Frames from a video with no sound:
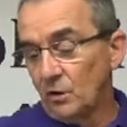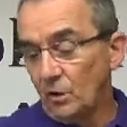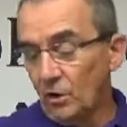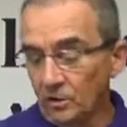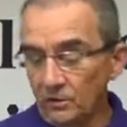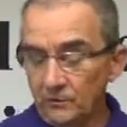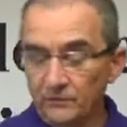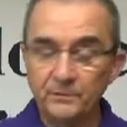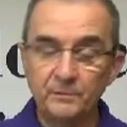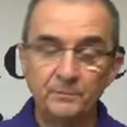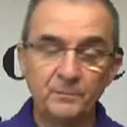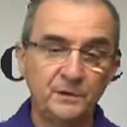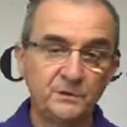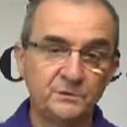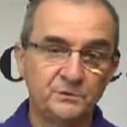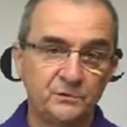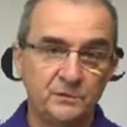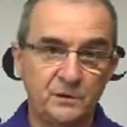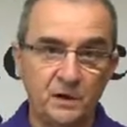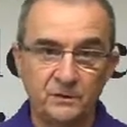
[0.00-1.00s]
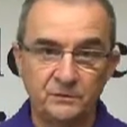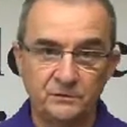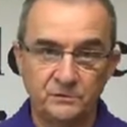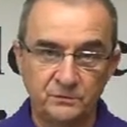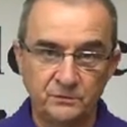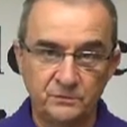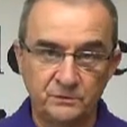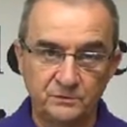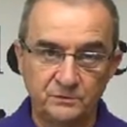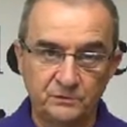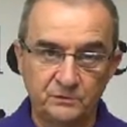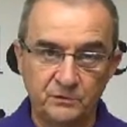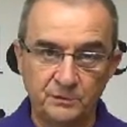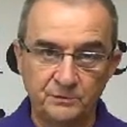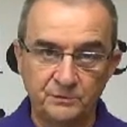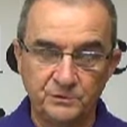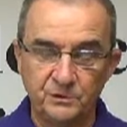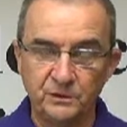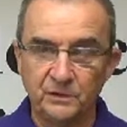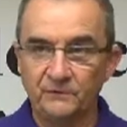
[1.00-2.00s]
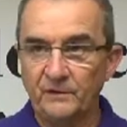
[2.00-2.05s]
all of the major doctrines of Scripture.